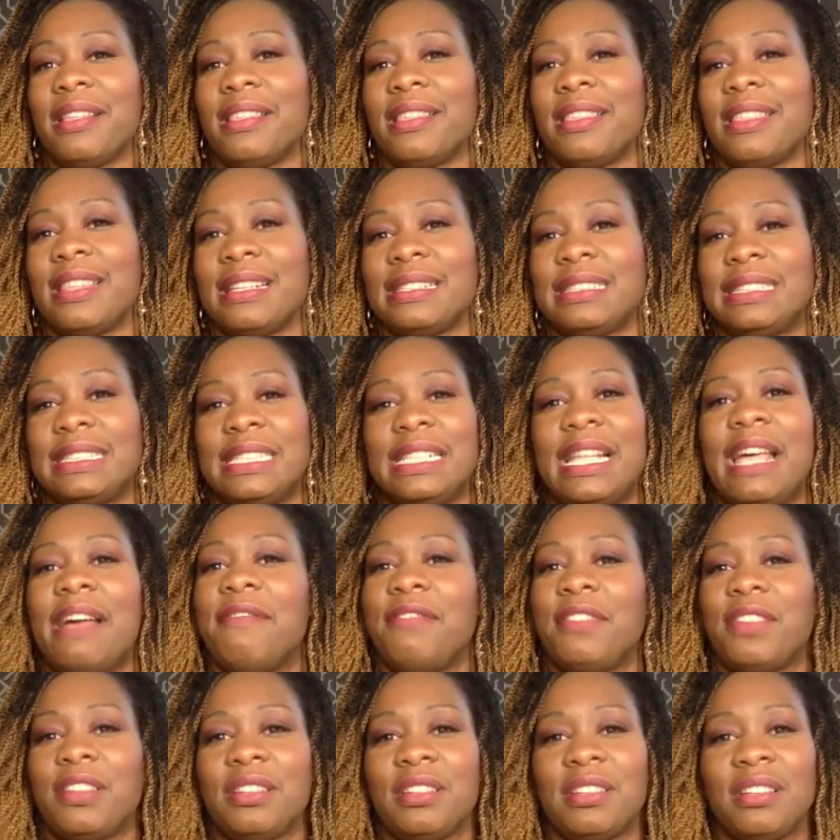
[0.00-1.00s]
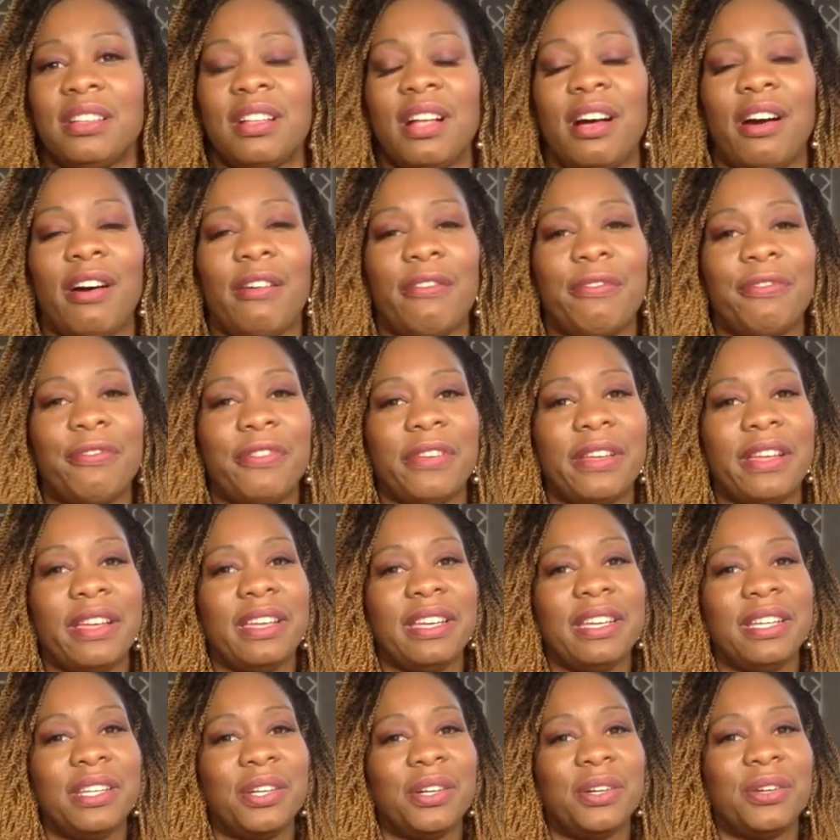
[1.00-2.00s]
this level of,
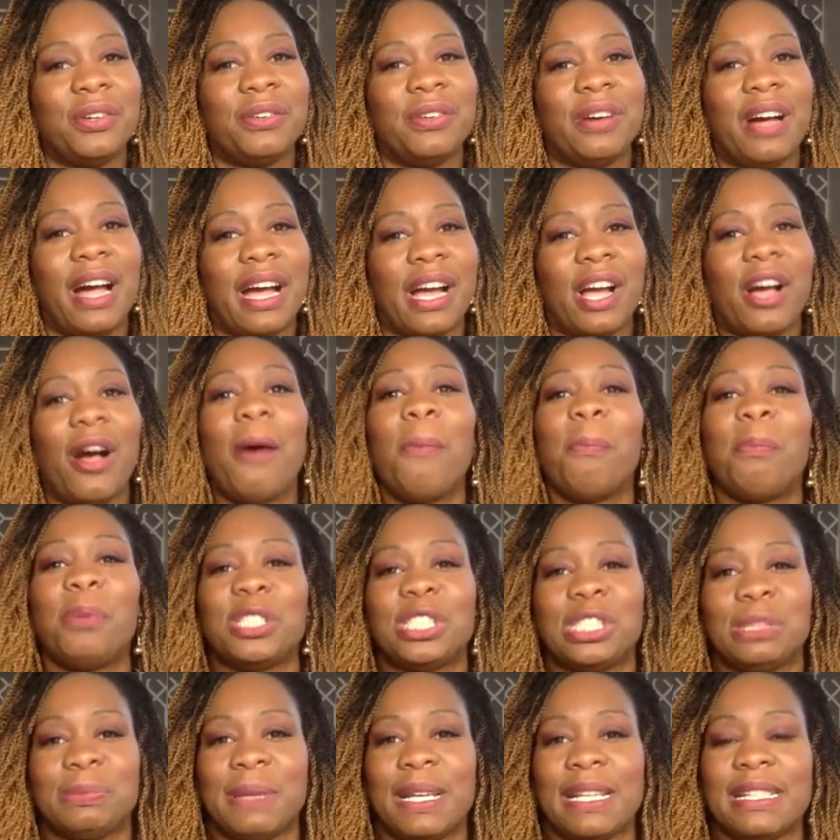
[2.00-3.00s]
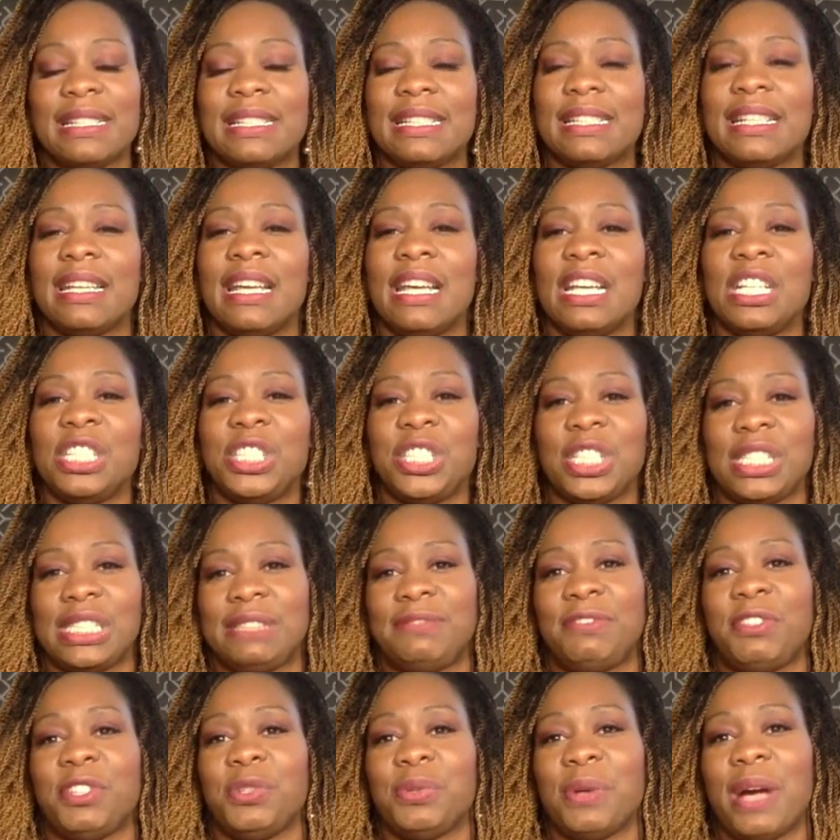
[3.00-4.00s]
you know, accomplishment
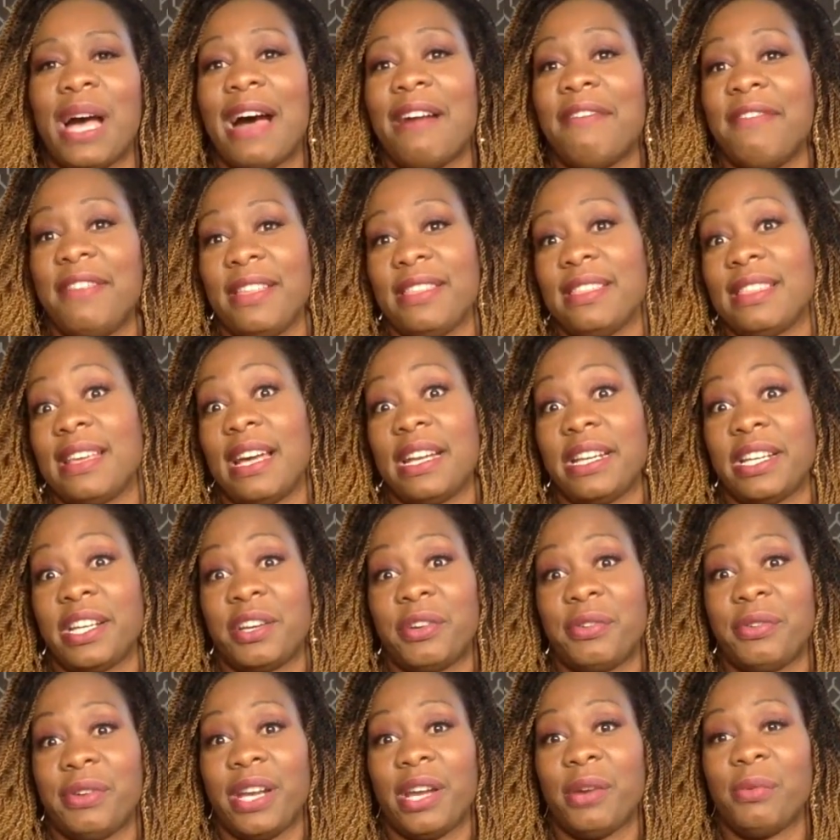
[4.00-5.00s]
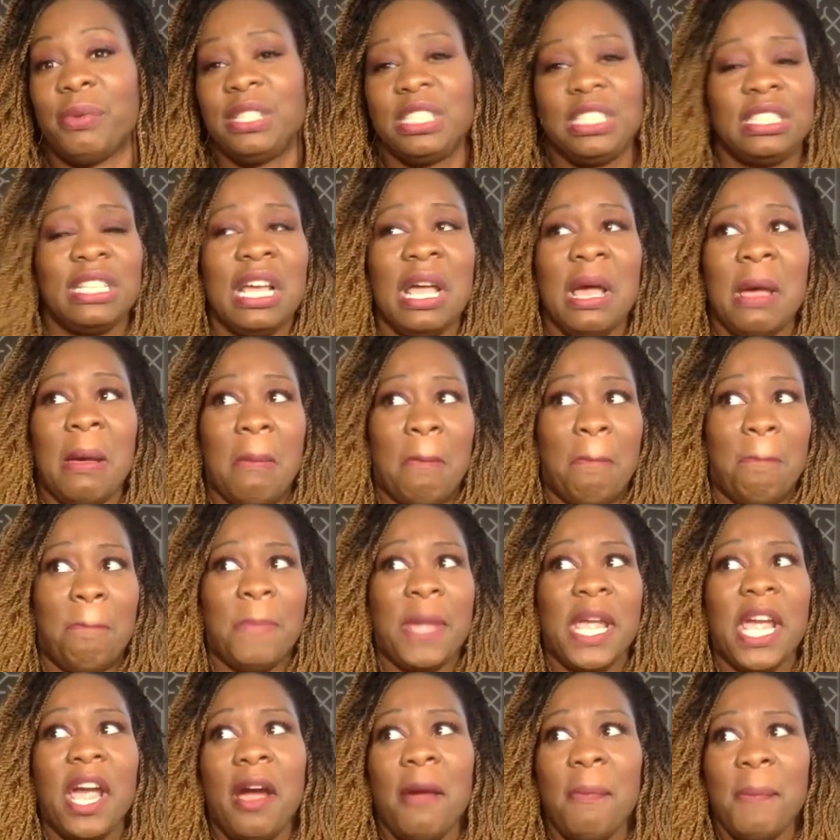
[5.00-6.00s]
just for you having that career, which
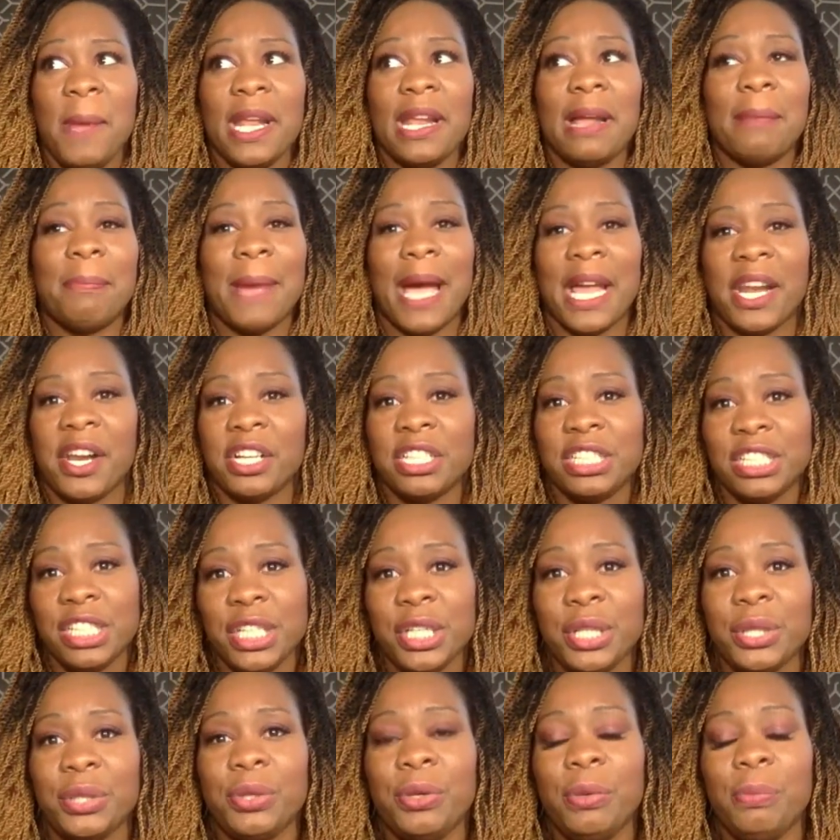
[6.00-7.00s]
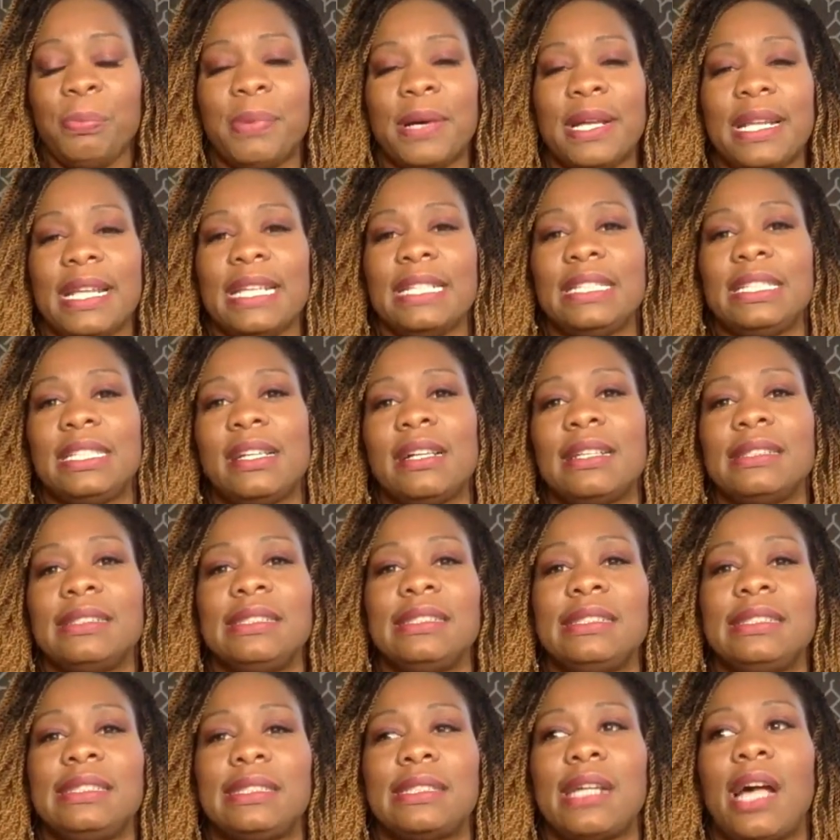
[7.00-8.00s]
may or may not matter to you, but it
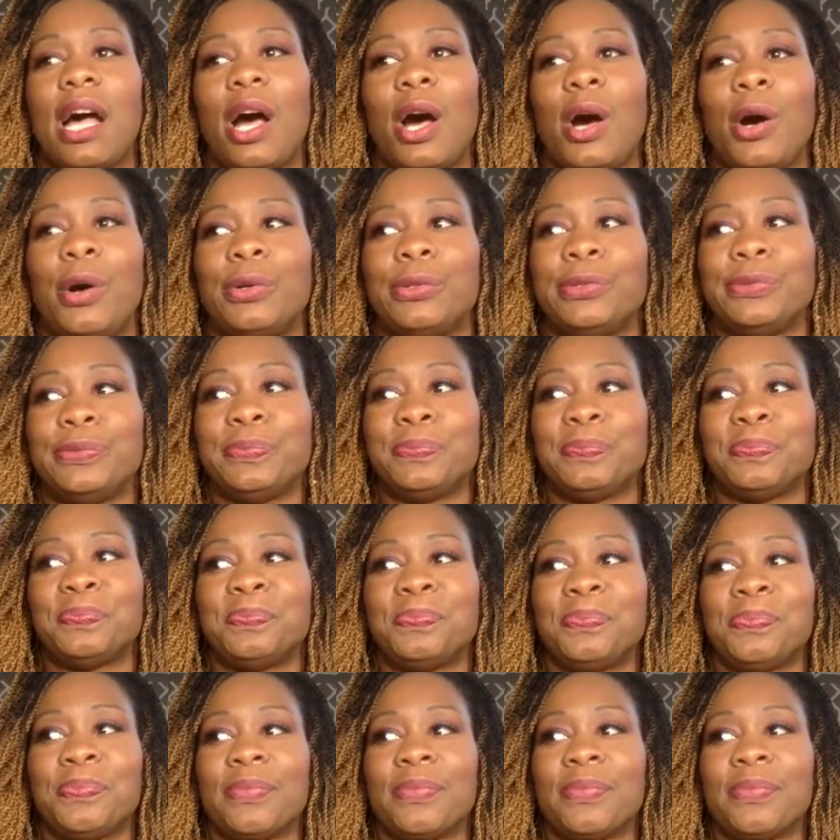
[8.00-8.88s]
doesn't sound